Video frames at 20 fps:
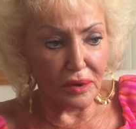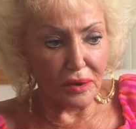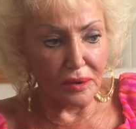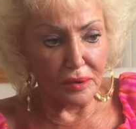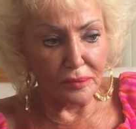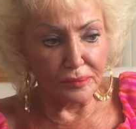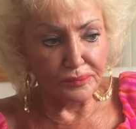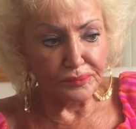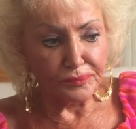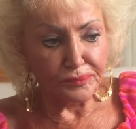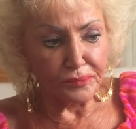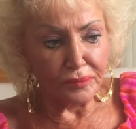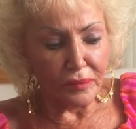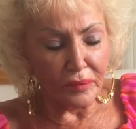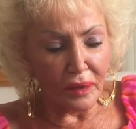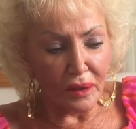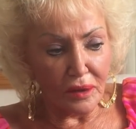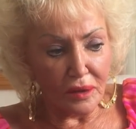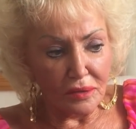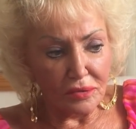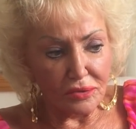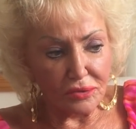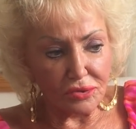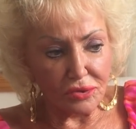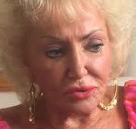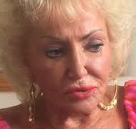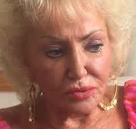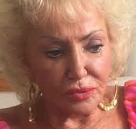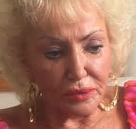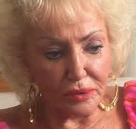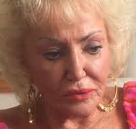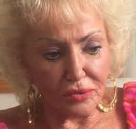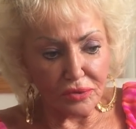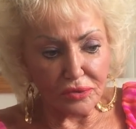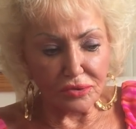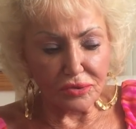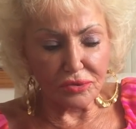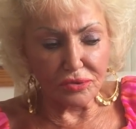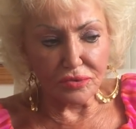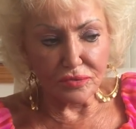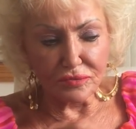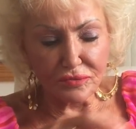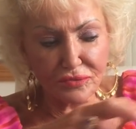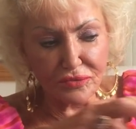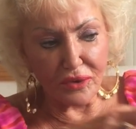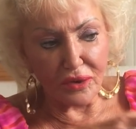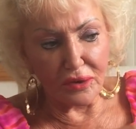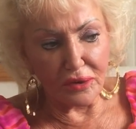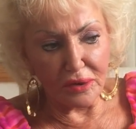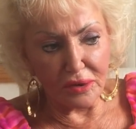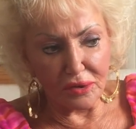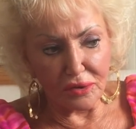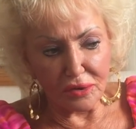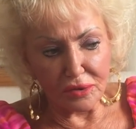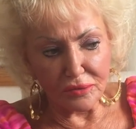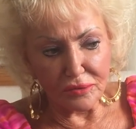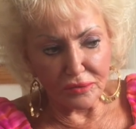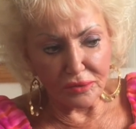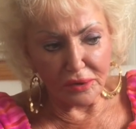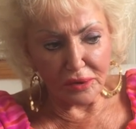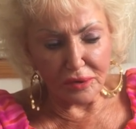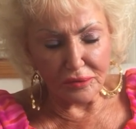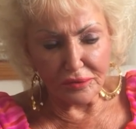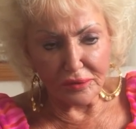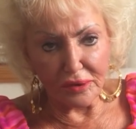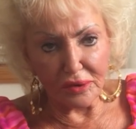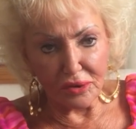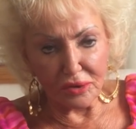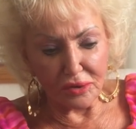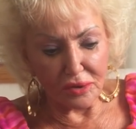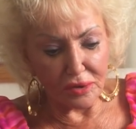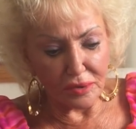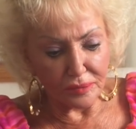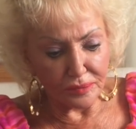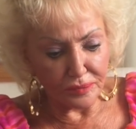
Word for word: Um, this is where this is very good, very very good,